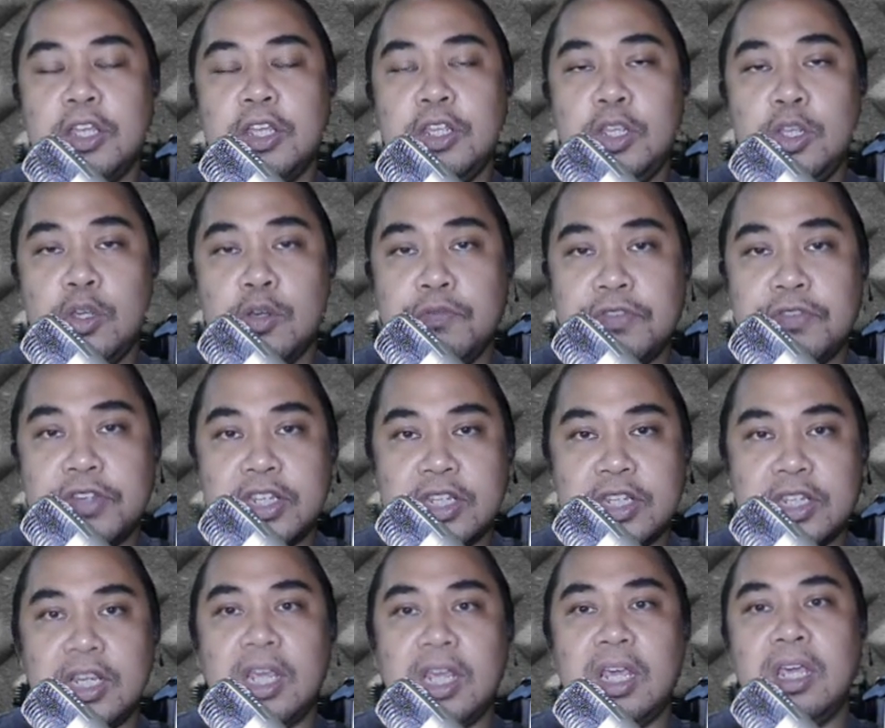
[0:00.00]
You've
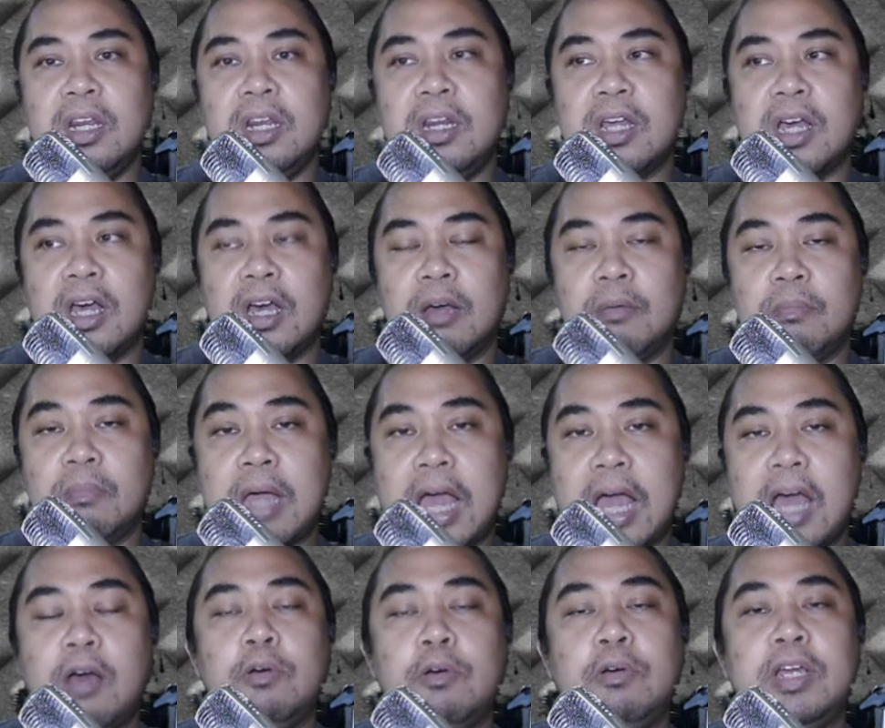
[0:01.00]
seen um,
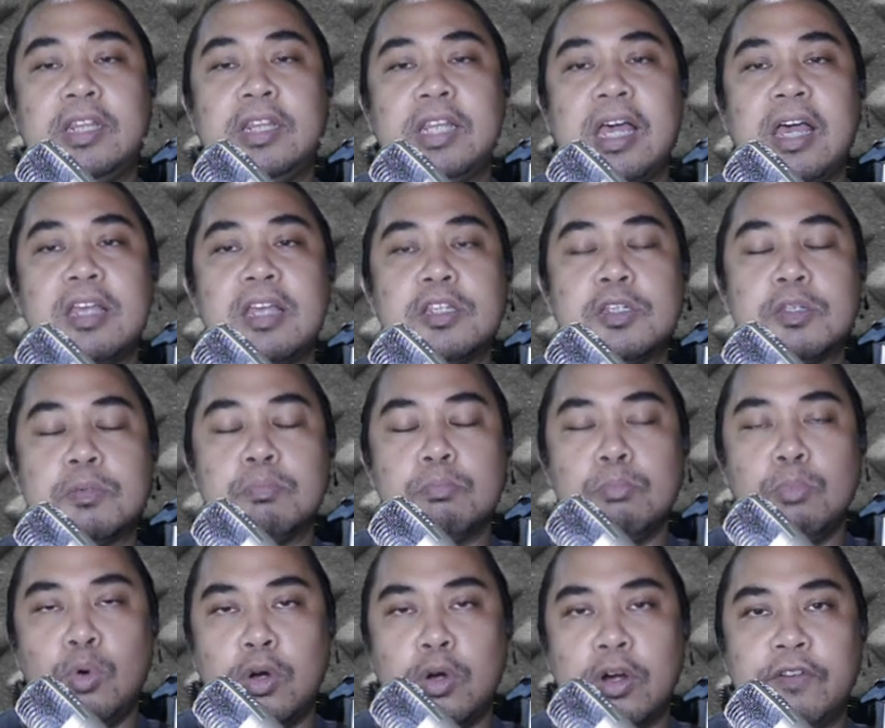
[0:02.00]
how it has
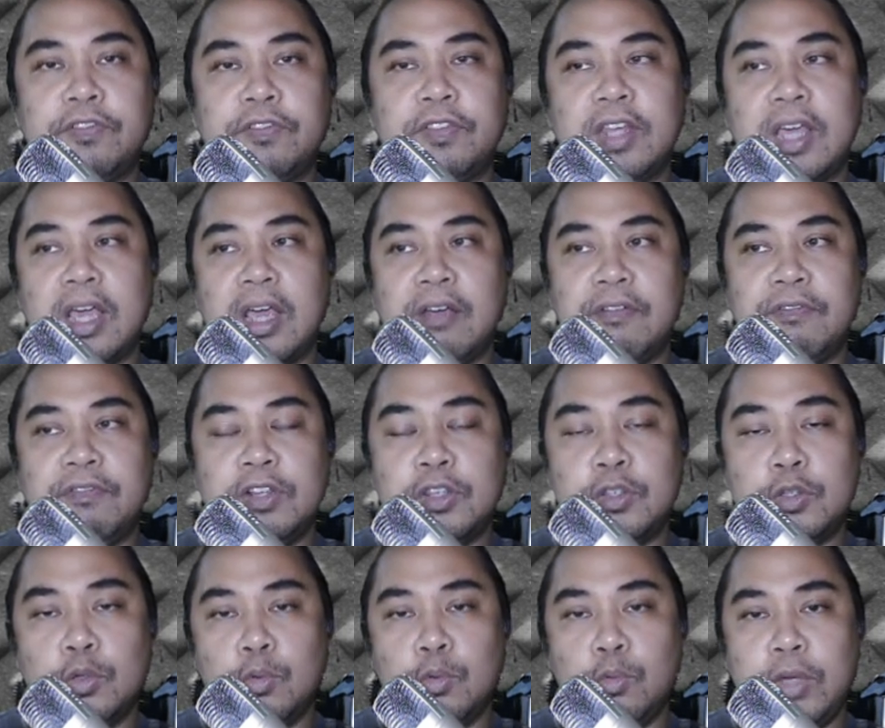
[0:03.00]
morphed every
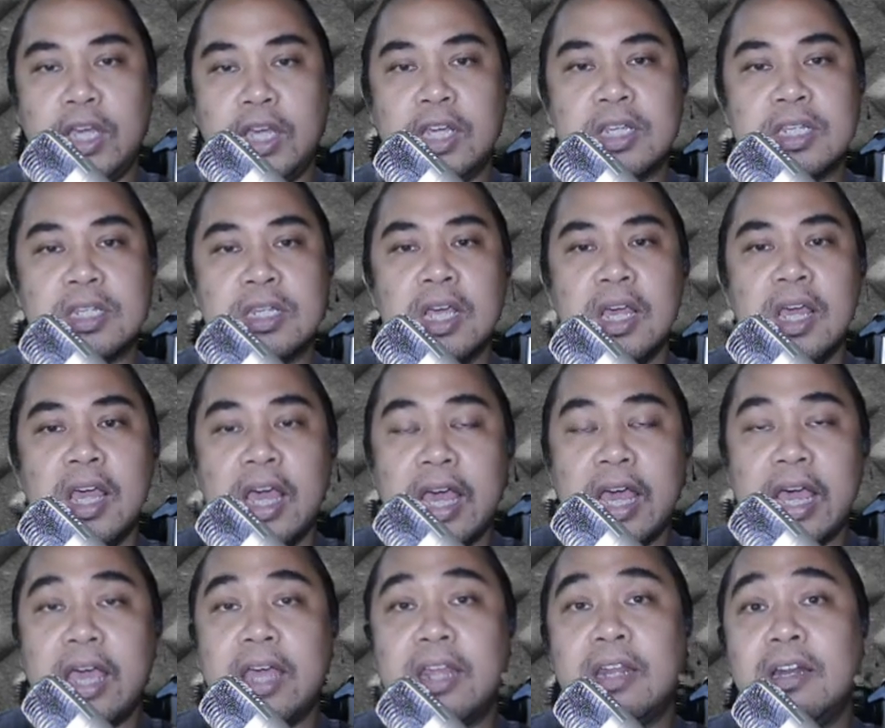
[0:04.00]
two weeks,
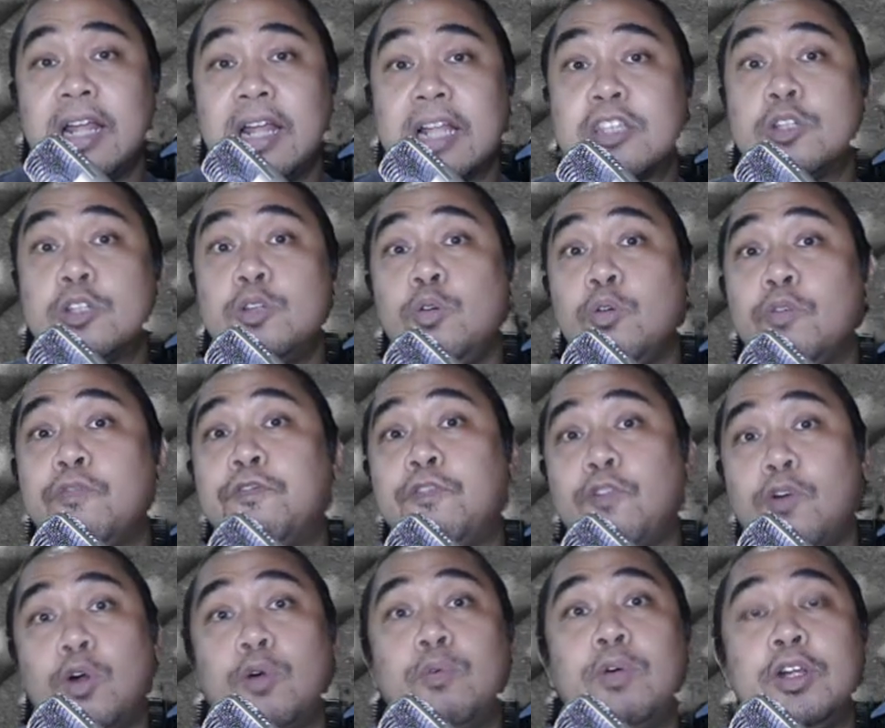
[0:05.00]
and let's look
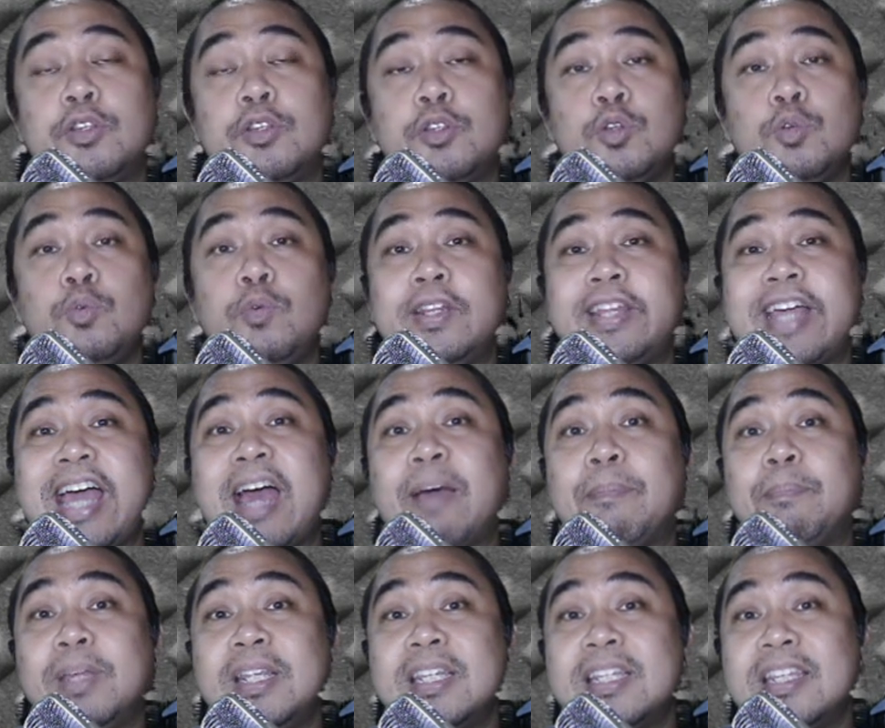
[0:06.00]
forward to what
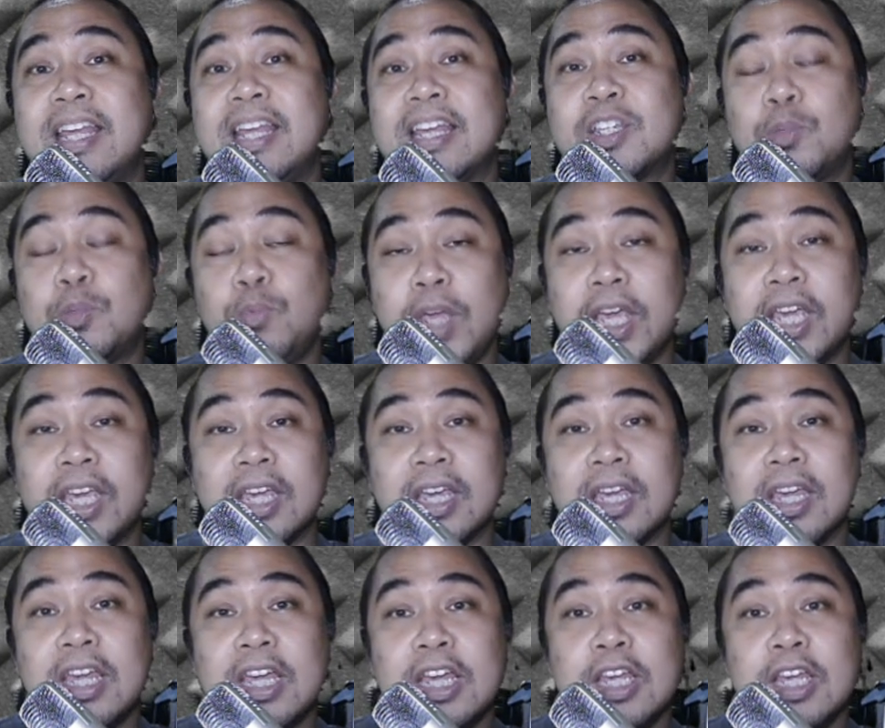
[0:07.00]
happens next week.